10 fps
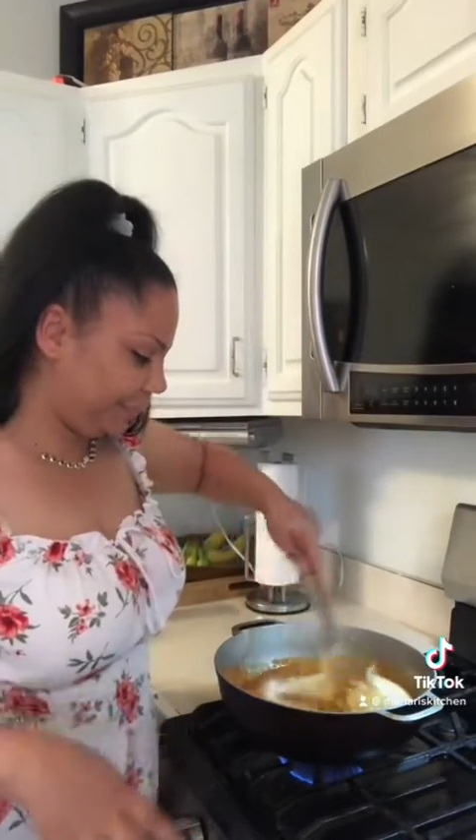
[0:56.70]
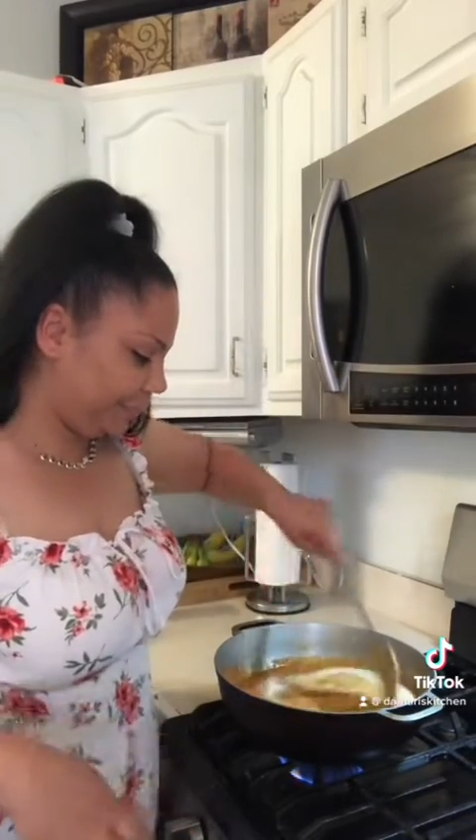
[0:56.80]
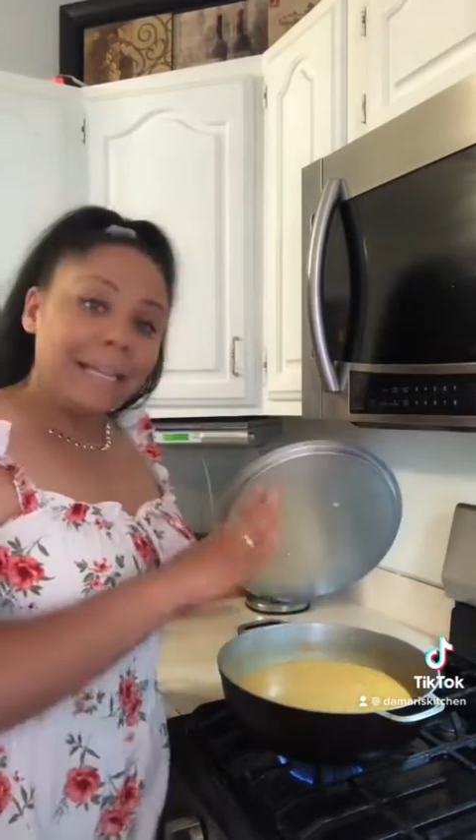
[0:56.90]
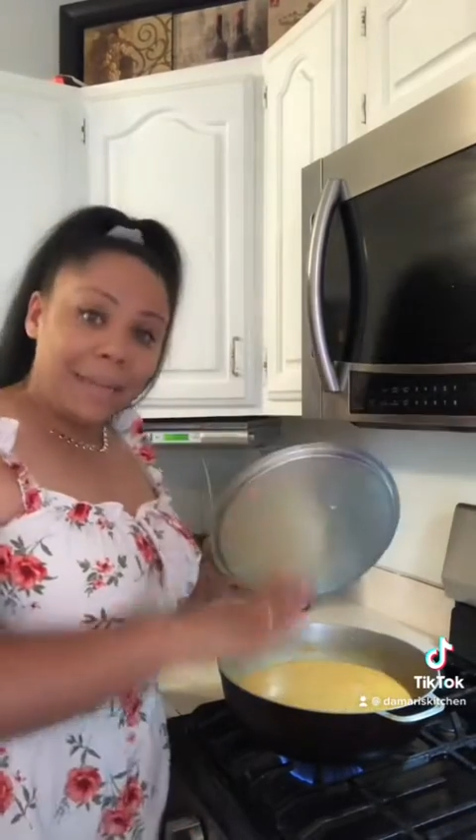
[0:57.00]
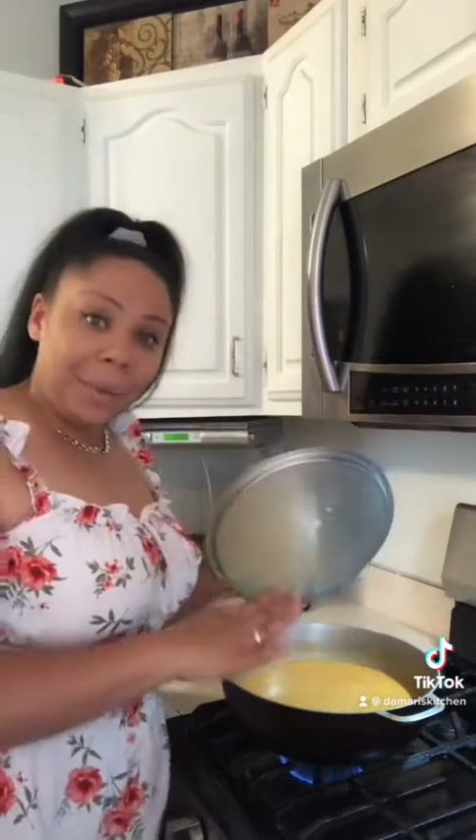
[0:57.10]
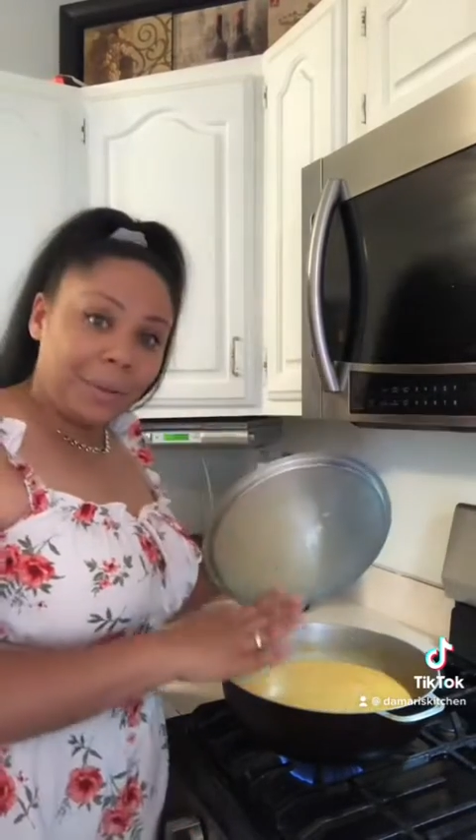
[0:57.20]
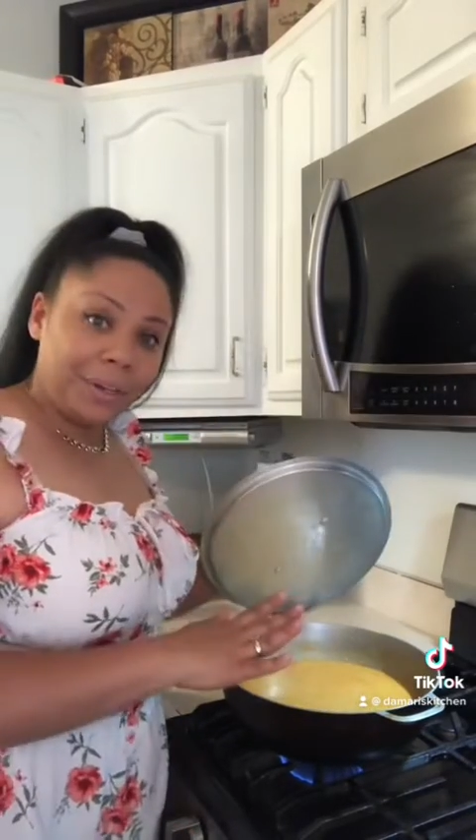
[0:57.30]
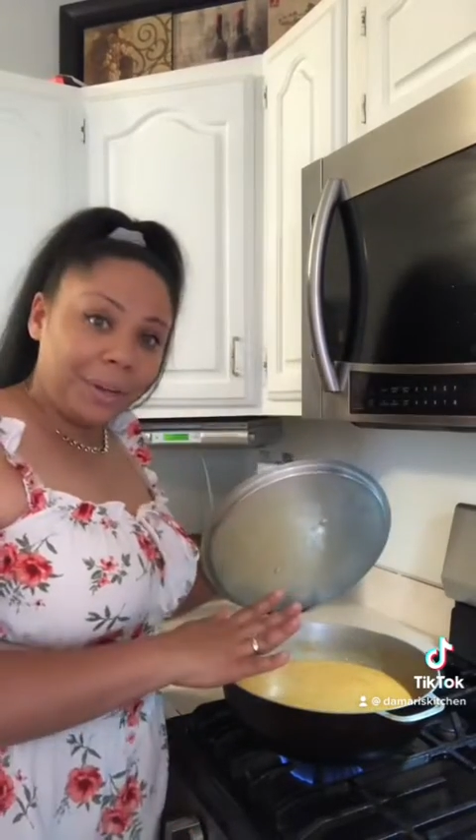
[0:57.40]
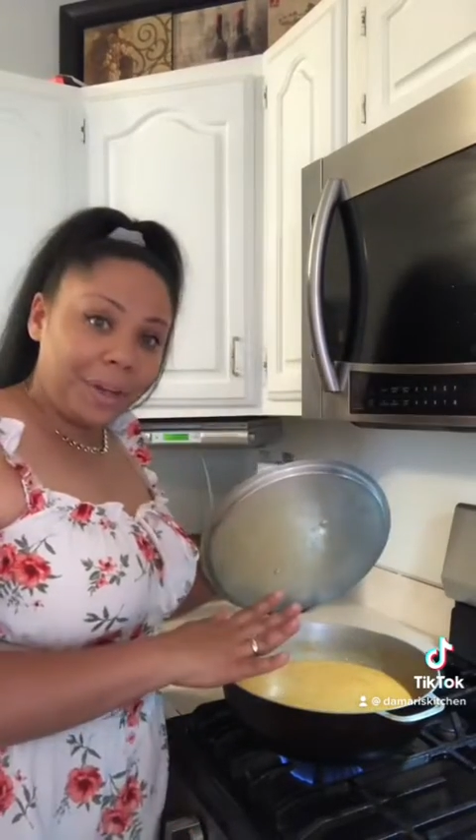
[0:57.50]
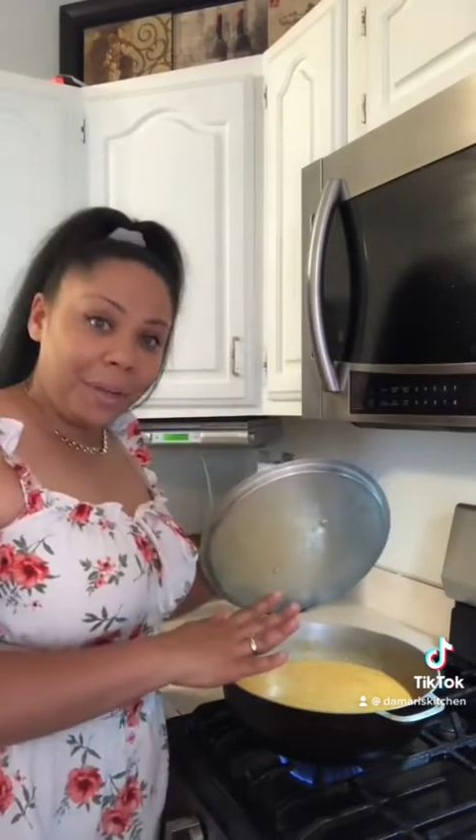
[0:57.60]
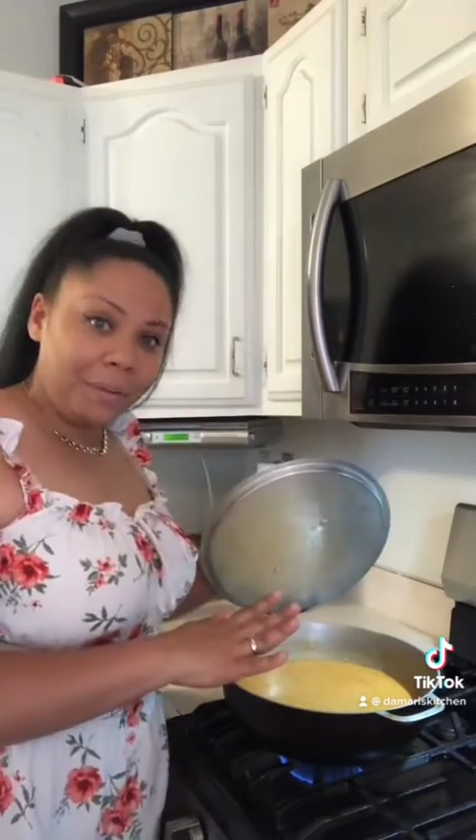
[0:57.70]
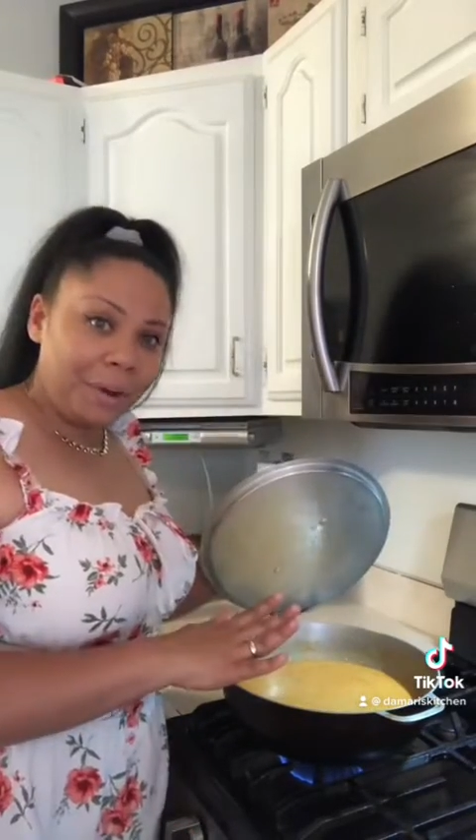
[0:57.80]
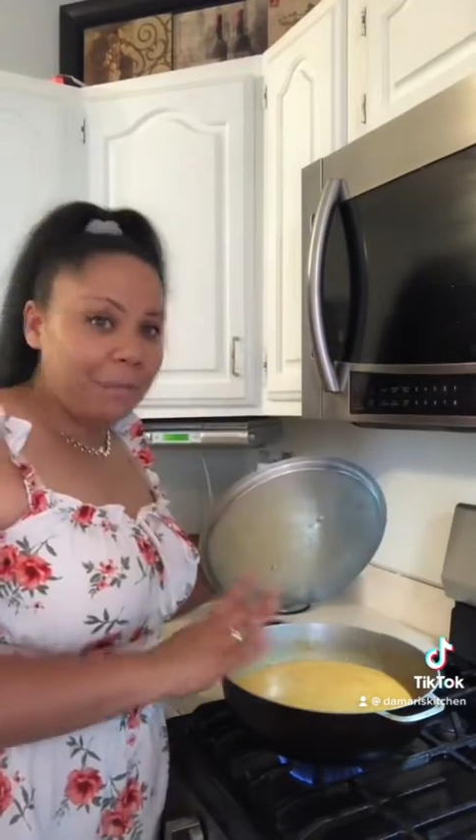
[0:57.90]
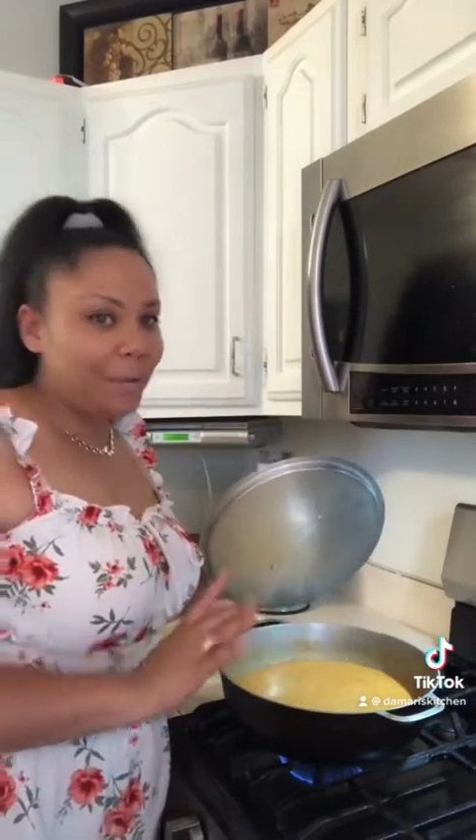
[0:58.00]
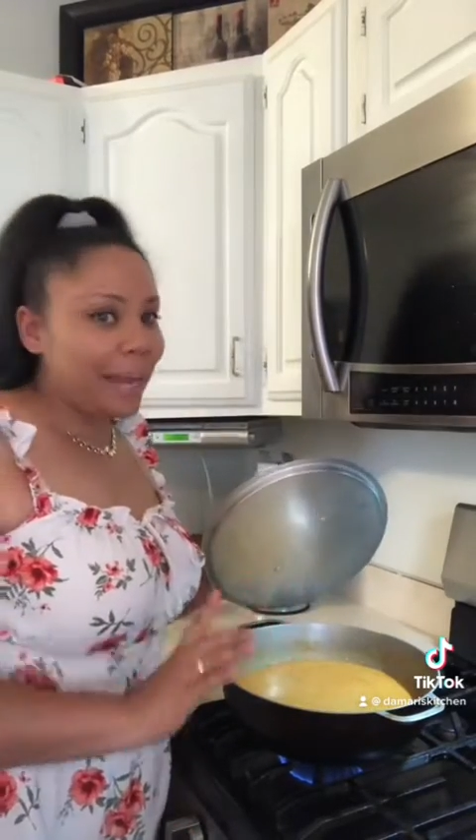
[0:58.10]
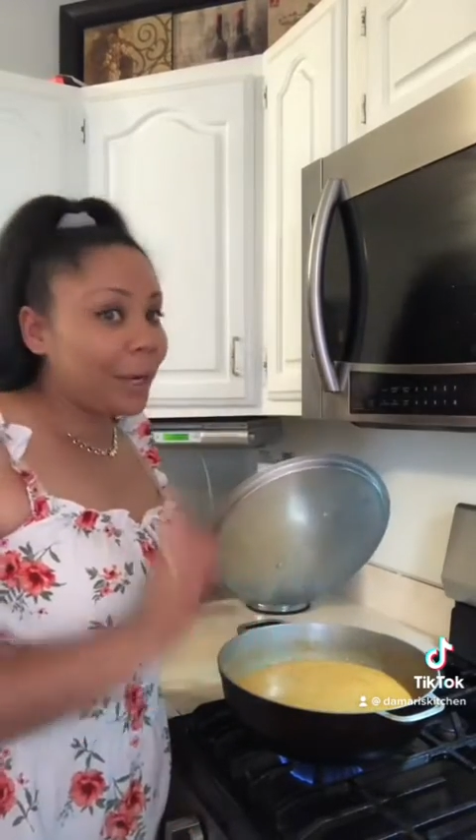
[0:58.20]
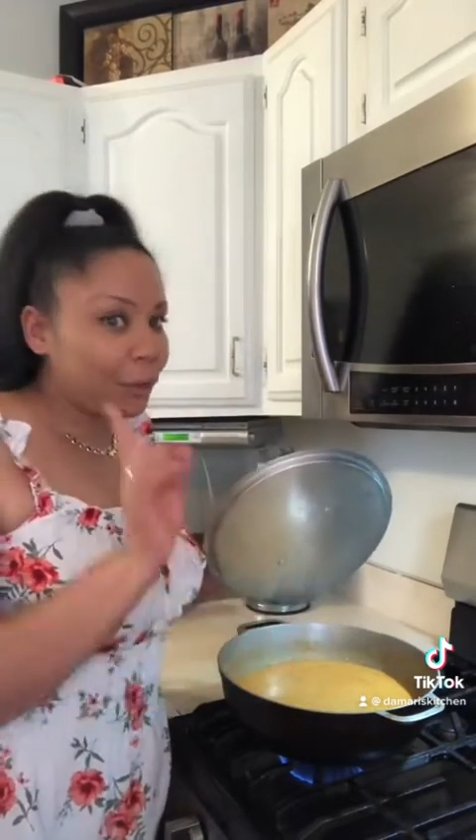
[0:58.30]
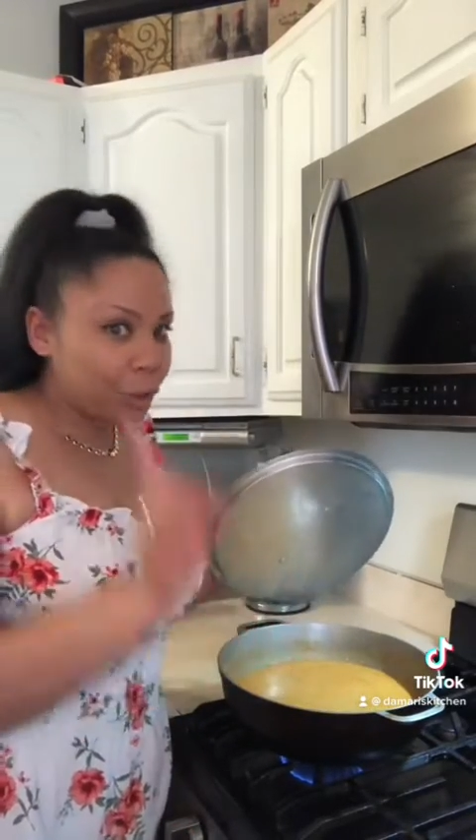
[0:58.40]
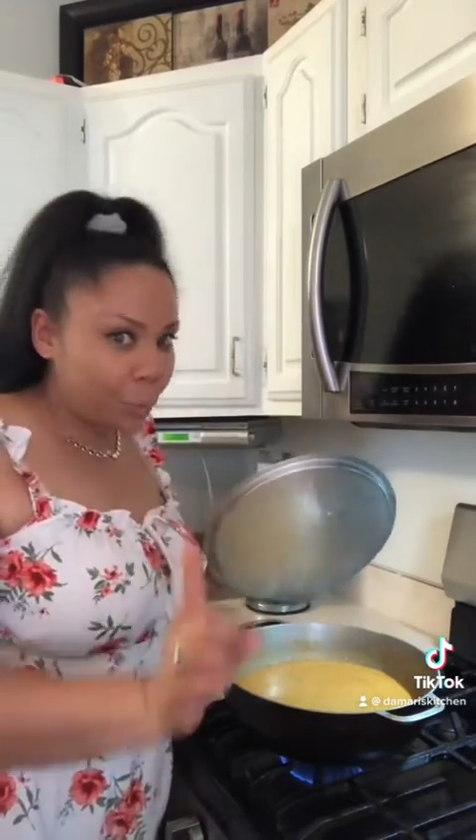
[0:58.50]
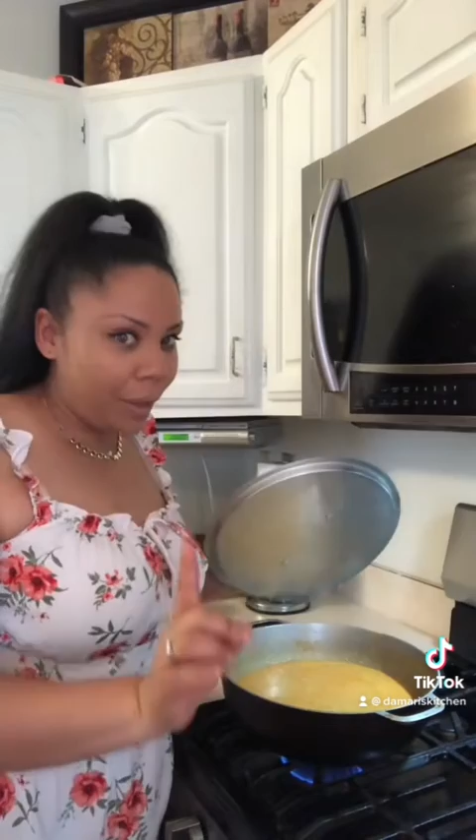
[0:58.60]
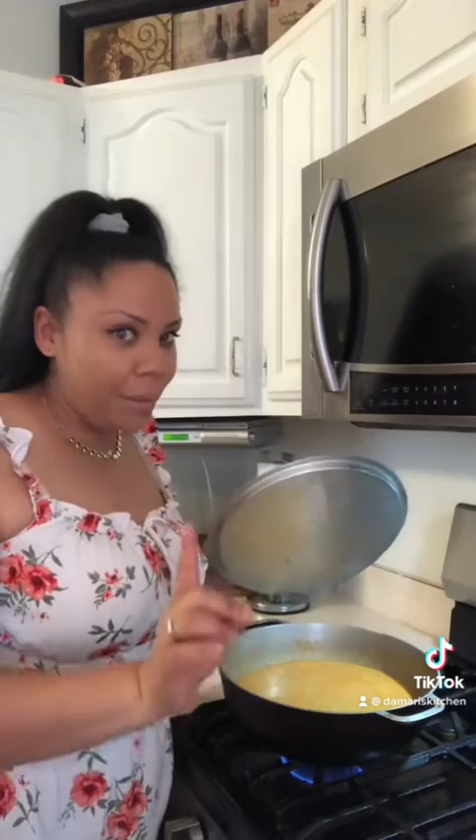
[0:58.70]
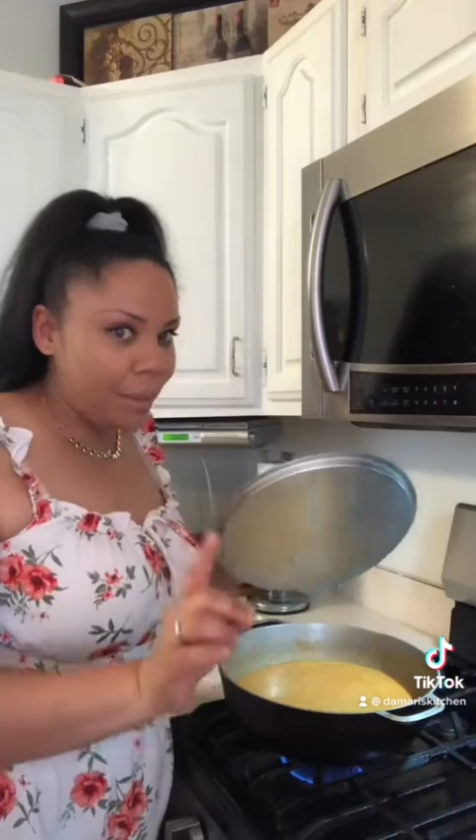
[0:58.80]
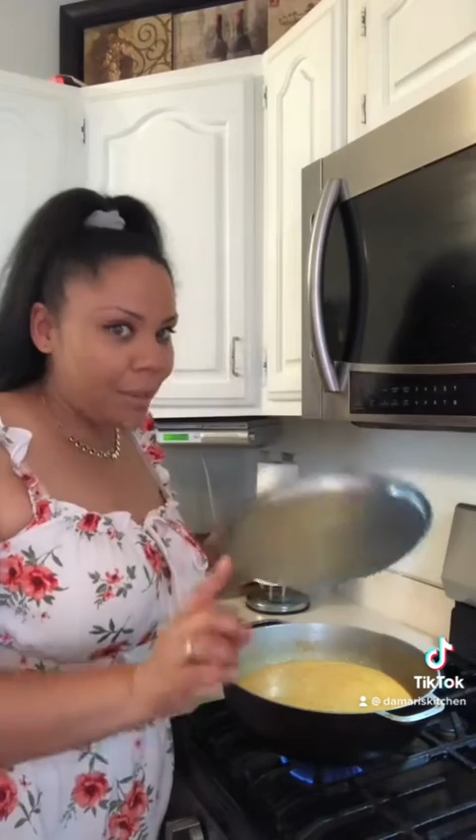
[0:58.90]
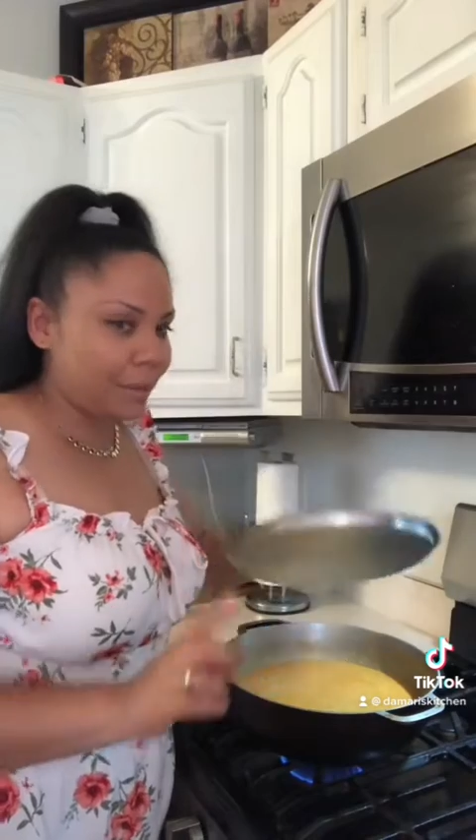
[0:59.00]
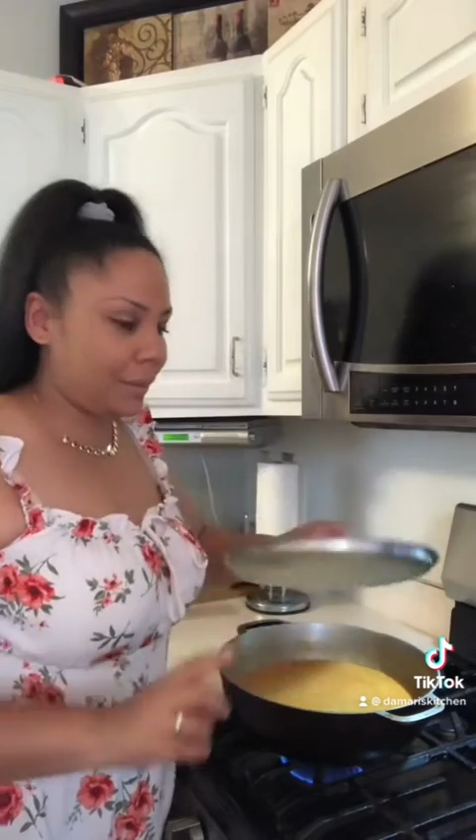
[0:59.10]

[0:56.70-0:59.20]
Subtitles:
Now we're gonna cover it for like 20 minutes.